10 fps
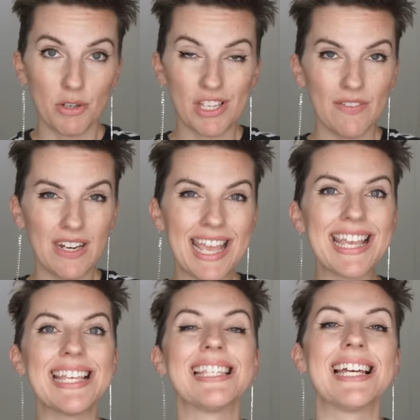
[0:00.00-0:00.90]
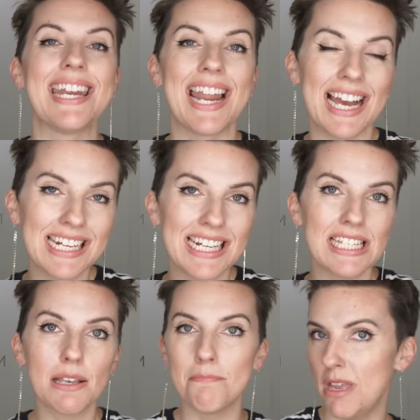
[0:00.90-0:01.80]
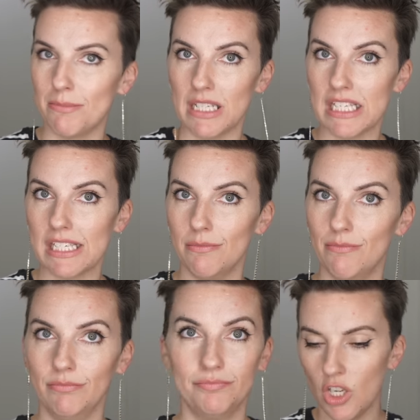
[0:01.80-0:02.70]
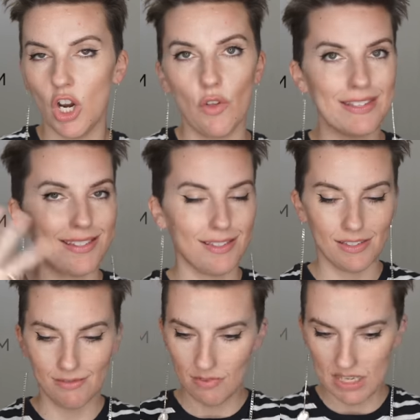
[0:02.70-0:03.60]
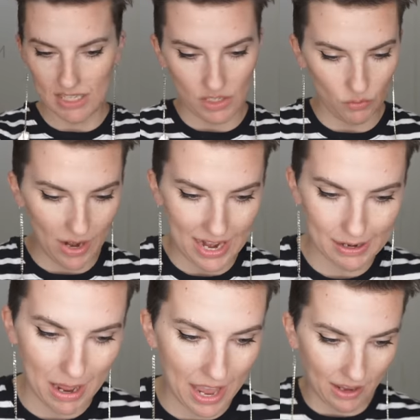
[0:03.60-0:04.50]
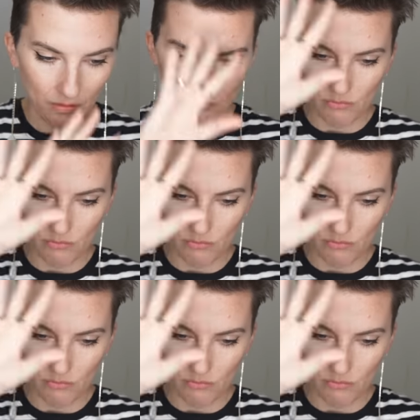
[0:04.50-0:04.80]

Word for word: seven is 90s minimalism. You know, this is, this is right in my